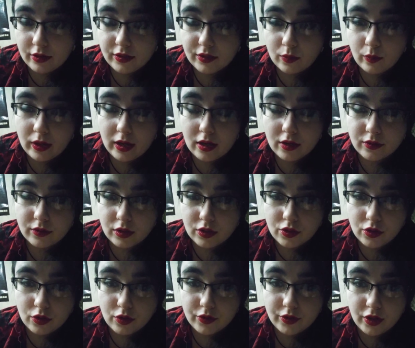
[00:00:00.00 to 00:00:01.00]
square
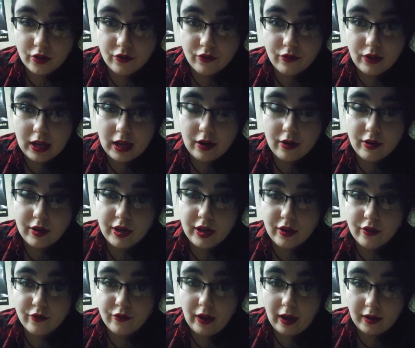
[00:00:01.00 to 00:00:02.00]
sigils are very
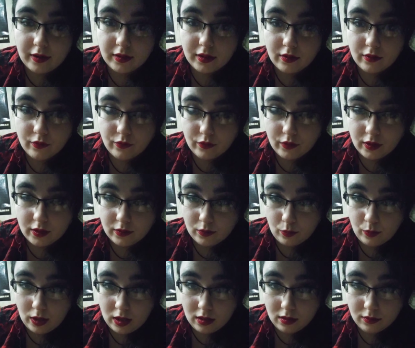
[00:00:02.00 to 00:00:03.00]
effective as
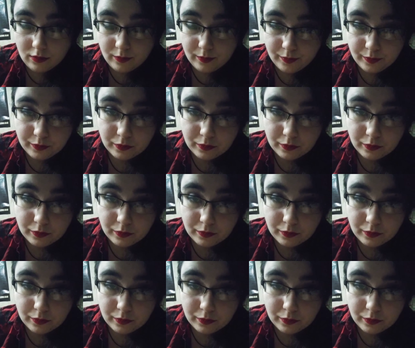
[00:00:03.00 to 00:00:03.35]
well.